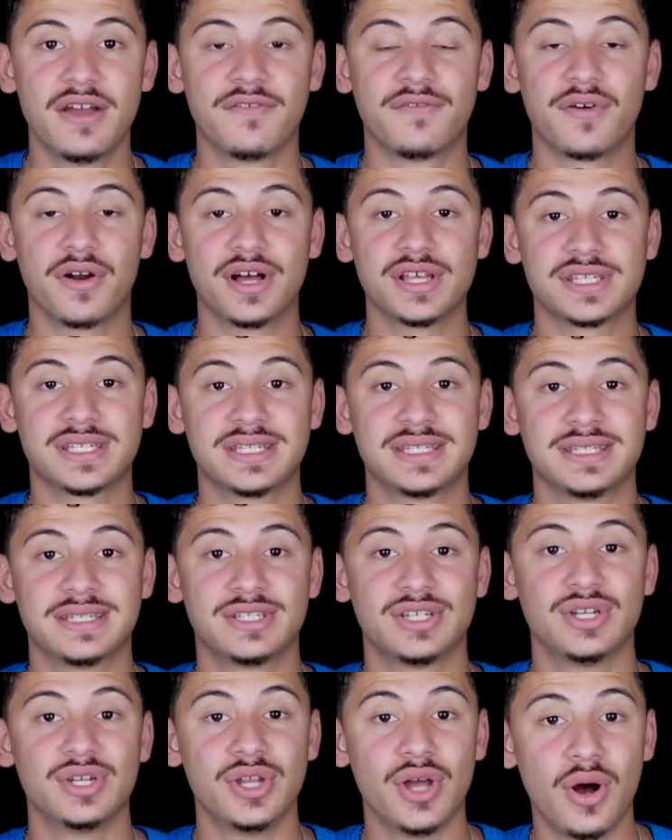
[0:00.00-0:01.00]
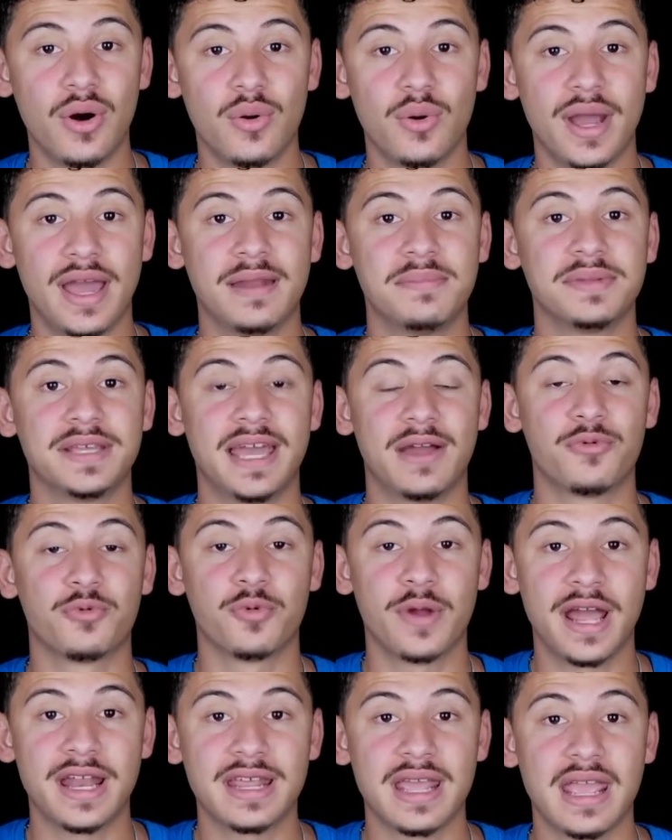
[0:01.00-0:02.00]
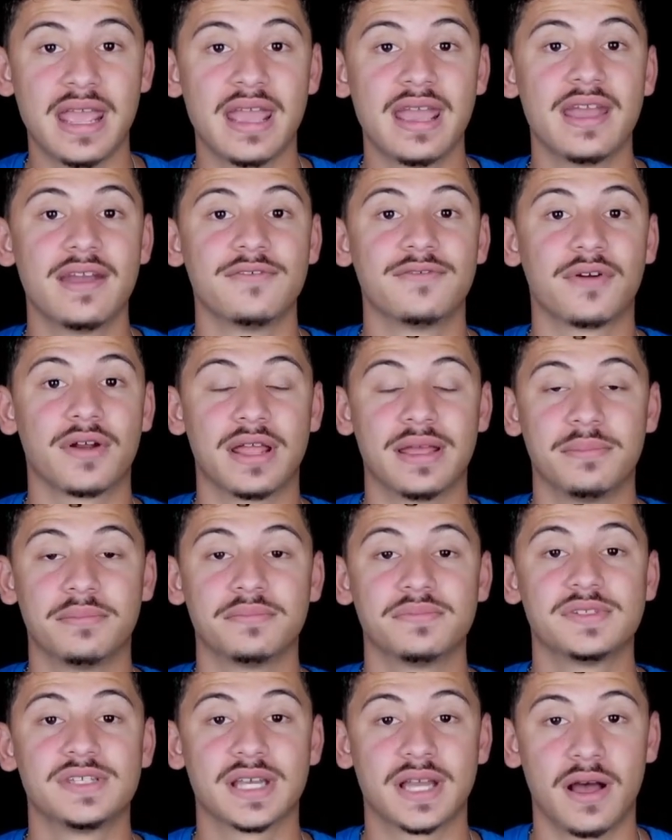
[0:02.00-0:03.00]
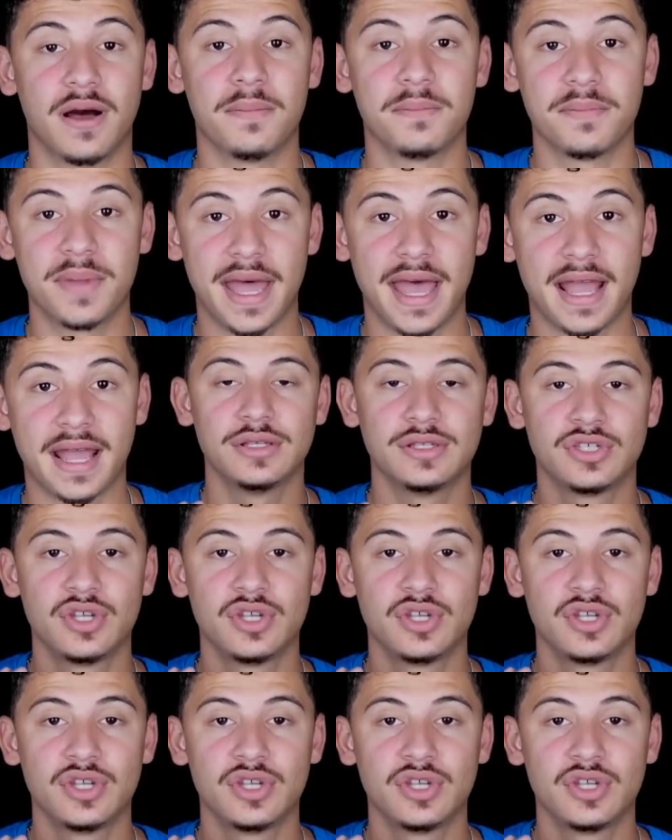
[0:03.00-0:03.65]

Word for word: for us to know and get ready for him to come back.